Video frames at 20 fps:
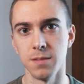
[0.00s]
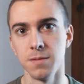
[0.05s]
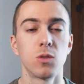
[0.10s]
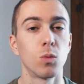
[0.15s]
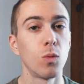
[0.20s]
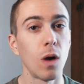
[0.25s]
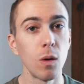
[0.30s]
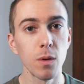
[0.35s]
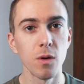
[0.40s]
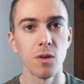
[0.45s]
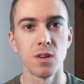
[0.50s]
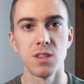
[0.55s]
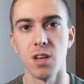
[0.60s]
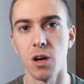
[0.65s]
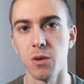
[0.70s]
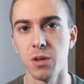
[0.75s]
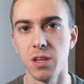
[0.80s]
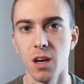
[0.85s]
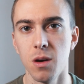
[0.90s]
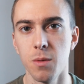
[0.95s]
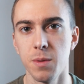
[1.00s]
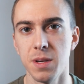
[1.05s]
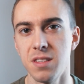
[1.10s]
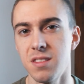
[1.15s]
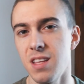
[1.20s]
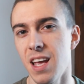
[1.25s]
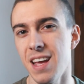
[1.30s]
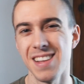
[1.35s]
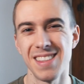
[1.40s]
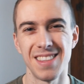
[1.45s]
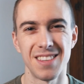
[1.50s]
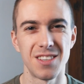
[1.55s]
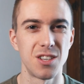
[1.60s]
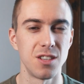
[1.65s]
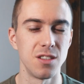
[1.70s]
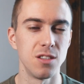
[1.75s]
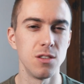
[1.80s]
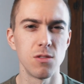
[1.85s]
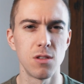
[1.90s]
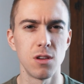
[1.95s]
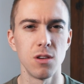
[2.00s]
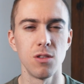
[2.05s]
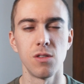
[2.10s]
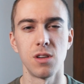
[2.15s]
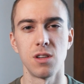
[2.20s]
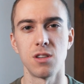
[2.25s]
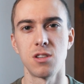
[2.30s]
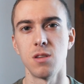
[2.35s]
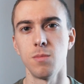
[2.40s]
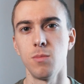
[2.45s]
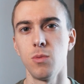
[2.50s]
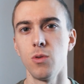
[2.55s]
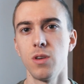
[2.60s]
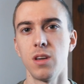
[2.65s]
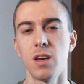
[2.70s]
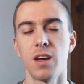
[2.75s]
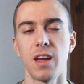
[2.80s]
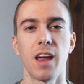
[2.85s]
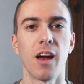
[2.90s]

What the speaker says: So while we were in Tokyo, we stayed in the Shinjuku and Shibuya